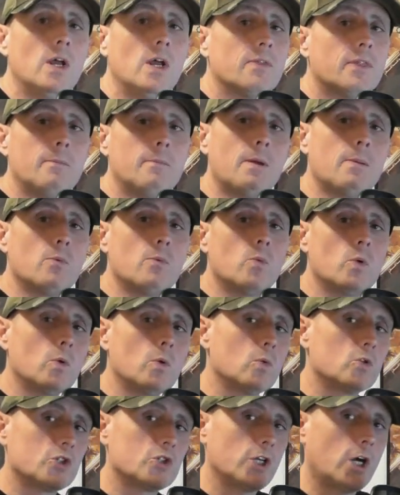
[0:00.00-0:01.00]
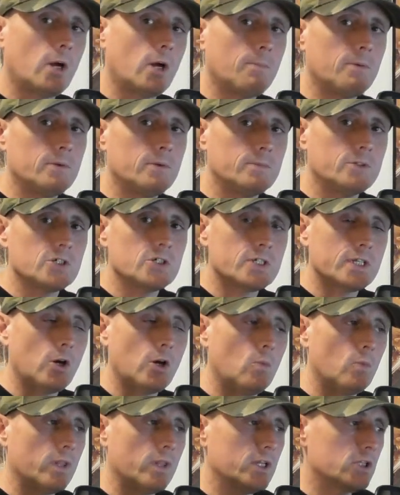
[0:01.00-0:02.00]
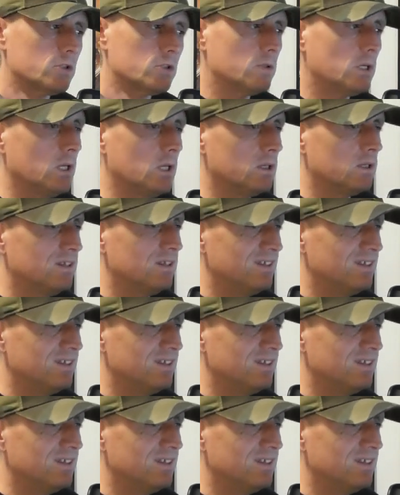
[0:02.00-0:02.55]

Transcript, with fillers: then maybe we'll all shut up and just get on with it, shall we?